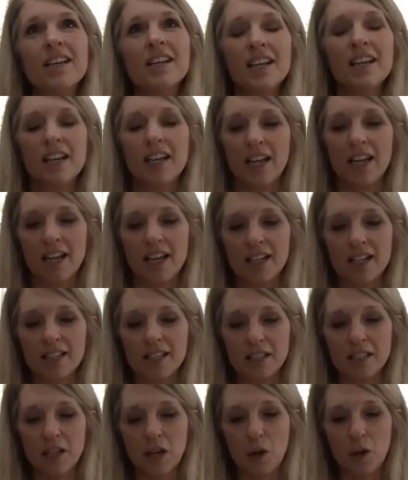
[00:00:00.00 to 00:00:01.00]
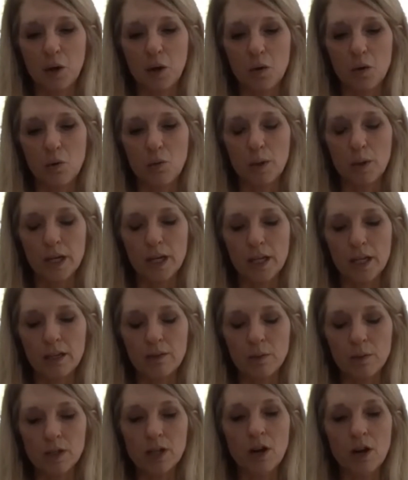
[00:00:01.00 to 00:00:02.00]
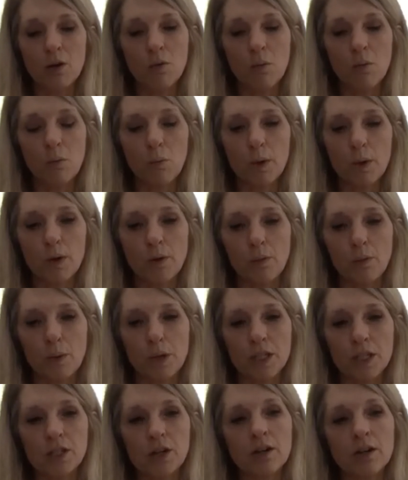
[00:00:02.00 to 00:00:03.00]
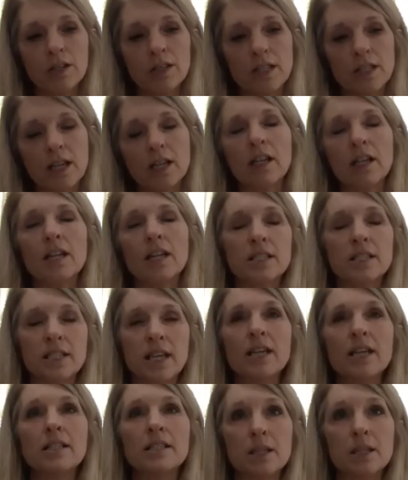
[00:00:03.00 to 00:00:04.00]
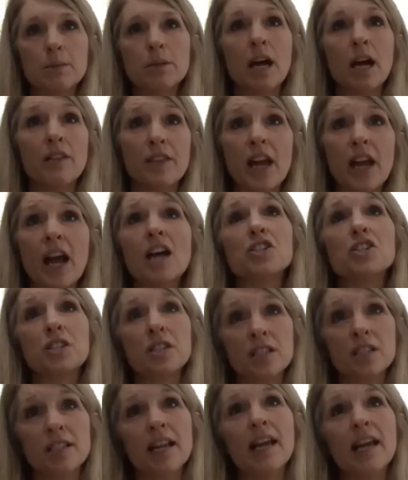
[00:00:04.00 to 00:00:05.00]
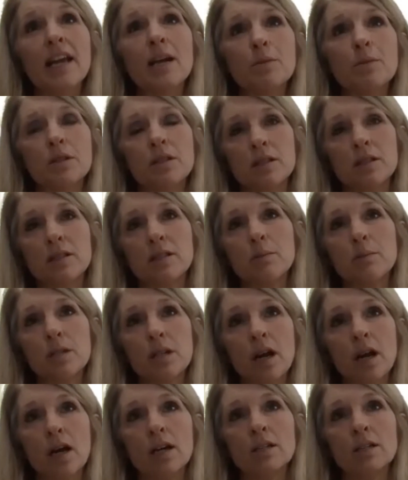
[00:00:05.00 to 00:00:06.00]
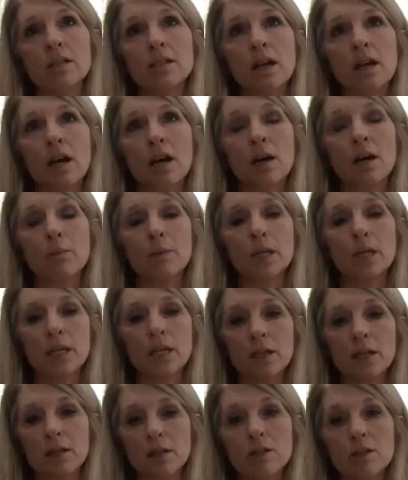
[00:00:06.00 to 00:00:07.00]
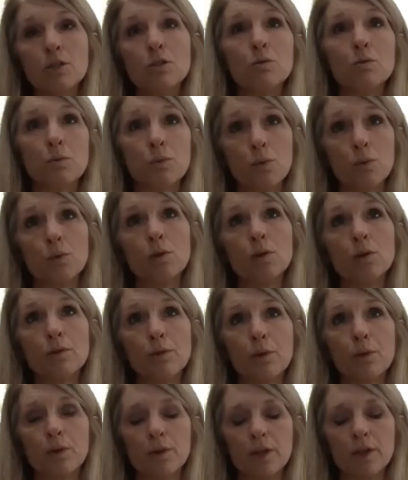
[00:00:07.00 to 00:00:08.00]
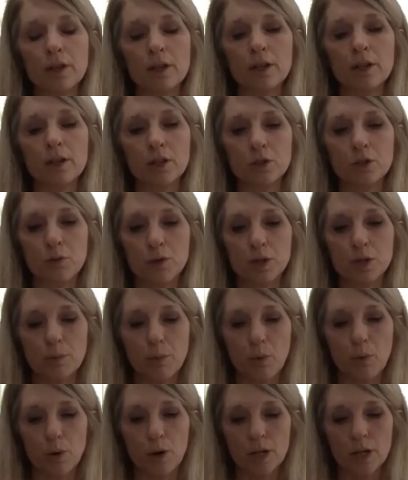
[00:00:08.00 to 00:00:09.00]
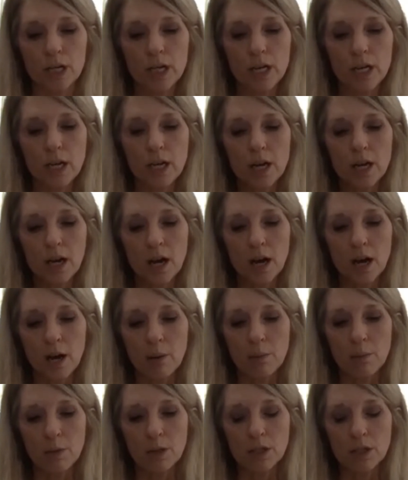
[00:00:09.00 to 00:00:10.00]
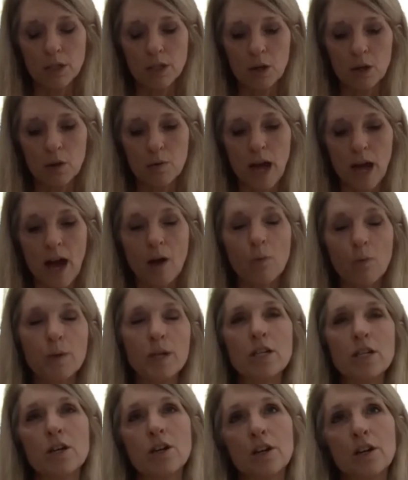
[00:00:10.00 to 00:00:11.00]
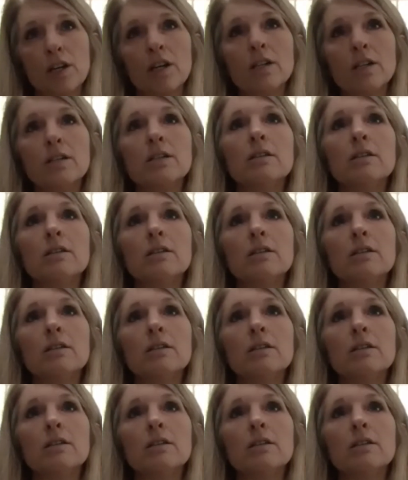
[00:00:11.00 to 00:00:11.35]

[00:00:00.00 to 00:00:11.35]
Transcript: And so we started saying, let's say Semidont. They actually named the Semidont in the new rule for the Georgia board, so that we could